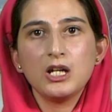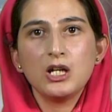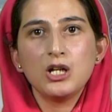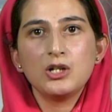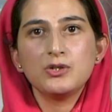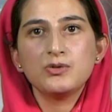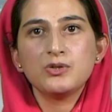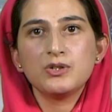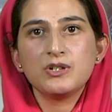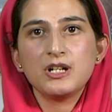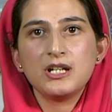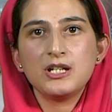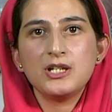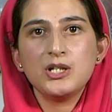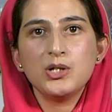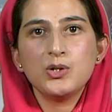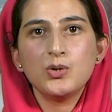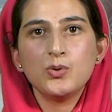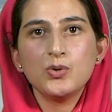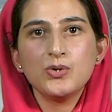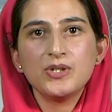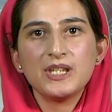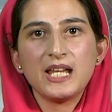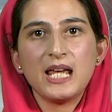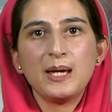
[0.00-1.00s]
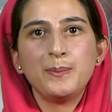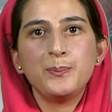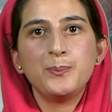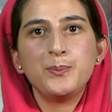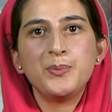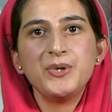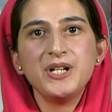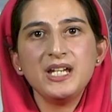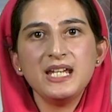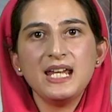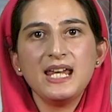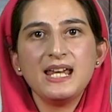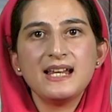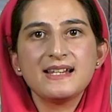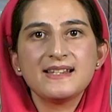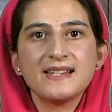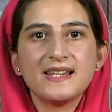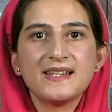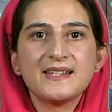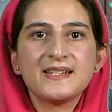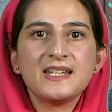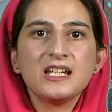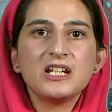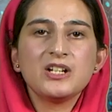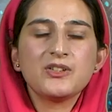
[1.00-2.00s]
to reduce a
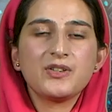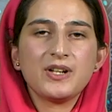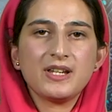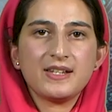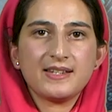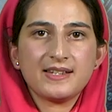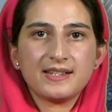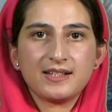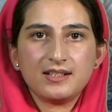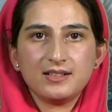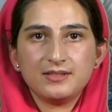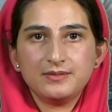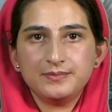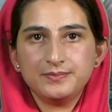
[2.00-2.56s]
pre-existing risk.